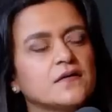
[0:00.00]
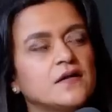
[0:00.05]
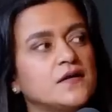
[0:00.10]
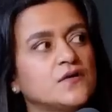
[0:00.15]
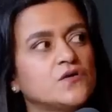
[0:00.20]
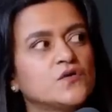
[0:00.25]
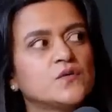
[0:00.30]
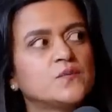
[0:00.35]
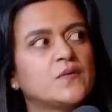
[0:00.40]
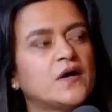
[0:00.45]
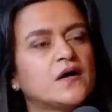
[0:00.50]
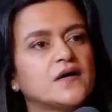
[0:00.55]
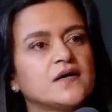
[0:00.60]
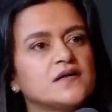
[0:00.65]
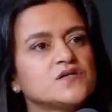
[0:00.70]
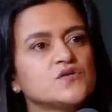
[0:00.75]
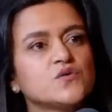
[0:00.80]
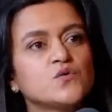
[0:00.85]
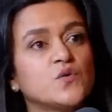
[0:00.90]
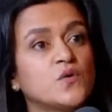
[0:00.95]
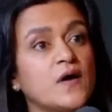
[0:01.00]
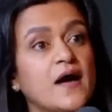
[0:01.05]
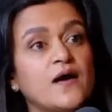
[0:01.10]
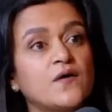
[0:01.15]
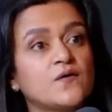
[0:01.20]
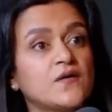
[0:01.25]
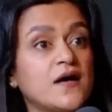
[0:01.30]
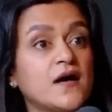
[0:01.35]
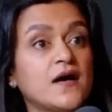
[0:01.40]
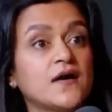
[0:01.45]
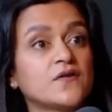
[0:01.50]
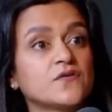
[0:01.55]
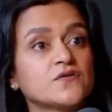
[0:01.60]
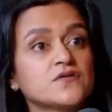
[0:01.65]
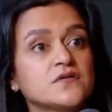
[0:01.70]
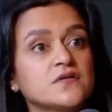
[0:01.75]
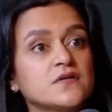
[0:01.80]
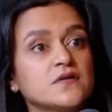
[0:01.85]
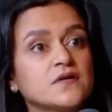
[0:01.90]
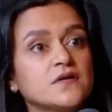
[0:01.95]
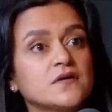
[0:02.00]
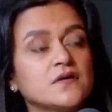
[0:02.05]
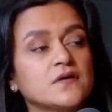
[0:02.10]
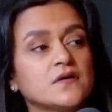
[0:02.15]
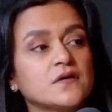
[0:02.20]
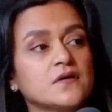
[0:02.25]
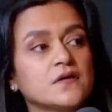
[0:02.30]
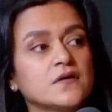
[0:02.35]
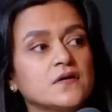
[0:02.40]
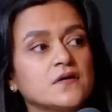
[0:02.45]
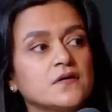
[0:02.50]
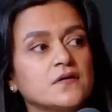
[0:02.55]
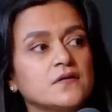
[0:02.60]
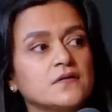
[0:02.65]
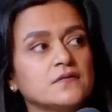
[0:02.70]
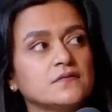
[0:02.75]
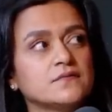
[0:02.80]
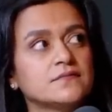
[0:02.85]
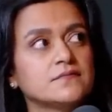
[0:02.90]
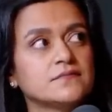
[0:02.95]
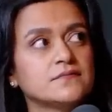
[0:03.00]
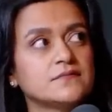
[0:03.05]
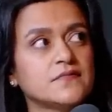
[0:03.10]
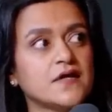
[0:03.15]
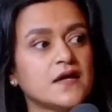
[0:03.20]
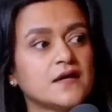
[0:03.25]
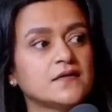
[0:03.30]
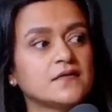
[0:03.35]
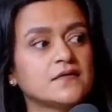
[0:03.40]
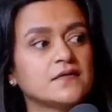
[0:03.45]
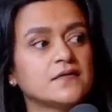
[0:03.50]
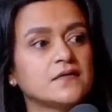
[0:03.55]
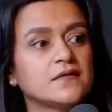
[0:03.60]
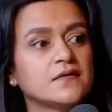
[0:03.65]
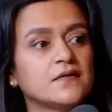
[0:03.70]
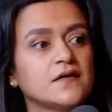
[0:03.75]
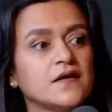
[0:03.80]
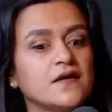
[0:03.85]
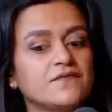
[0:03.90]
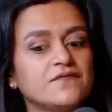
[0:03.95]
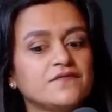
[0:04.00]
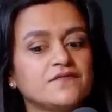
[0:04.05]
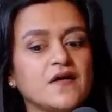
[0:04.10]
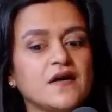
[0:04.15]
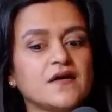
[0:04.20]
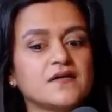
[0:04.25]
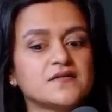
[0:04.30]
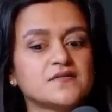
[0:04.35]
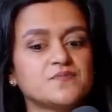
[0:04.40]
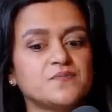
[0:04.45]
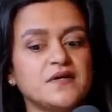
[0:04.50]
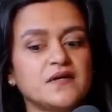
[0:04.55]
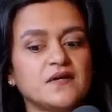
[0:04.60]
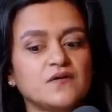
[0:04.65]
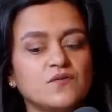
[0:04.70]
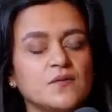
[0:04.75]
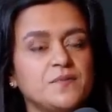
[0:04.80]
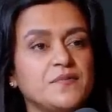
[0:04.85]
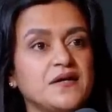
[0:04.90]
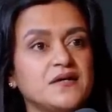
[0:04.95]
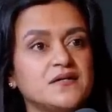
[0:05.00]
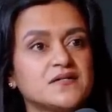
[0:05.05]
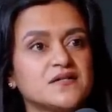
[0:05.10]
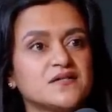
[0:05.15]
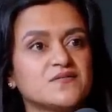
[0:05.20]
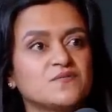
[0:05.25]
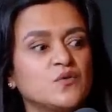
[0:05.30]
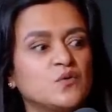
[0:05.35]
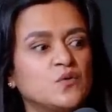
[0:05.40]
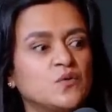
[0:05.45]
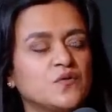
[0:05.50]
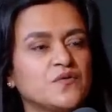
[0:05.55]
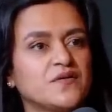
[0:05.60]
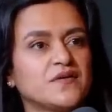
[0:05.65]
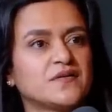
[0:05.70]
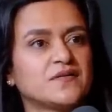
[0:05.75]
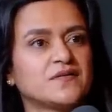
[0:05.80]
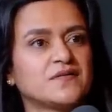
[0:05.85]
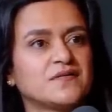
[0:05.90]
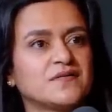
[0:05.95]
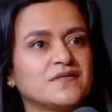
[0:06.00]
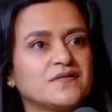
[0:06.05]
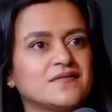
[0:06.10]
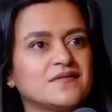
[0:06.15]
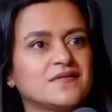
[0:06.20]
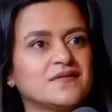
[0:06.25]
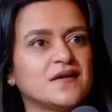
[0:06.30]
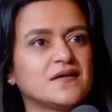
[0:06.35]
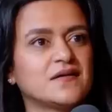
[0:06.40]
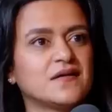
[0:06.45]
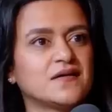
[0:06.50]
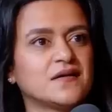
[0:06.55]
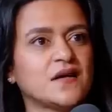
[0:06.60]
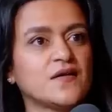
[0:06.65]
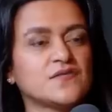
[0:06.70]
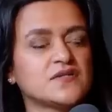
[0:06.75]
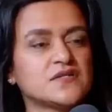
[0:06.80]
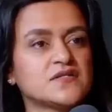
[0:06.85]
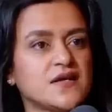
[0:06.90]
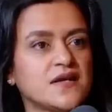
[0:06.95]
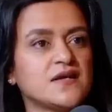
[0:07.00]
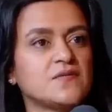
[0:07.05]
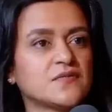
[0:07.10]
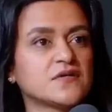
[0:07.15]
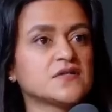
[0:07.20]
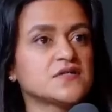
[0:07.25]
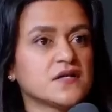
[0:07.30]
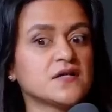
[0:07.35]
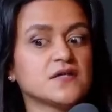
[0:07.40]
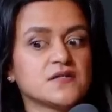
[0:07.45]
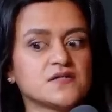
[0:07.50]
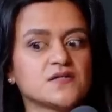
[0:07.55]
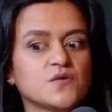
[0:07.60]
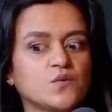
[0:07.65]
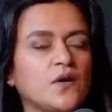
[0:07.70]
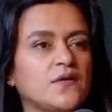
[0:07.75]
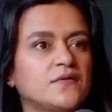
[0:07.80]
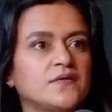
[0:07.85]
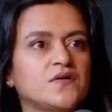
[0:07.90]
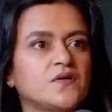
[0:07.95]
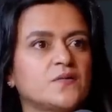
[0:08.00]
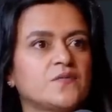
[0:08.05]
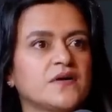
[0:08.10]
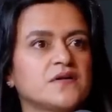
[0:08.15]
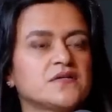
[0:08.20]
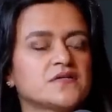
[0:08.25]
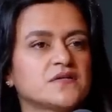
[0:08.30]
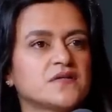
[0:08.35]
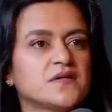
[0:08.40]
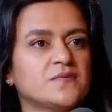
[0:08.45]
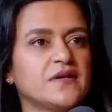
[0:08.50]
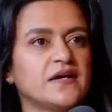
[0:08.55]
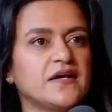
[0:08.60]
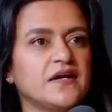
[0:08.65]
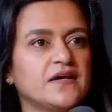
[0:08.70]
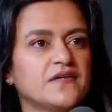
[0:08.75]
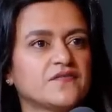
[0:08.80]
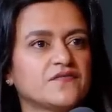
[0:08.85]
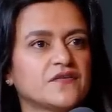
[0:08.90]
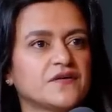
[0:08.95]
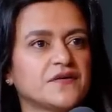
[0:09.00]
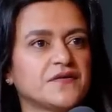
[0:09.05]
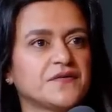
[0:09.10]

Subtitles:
in your mind or out loud, then if that's being repeated more than another statement, it's the one that your brain's going to believe.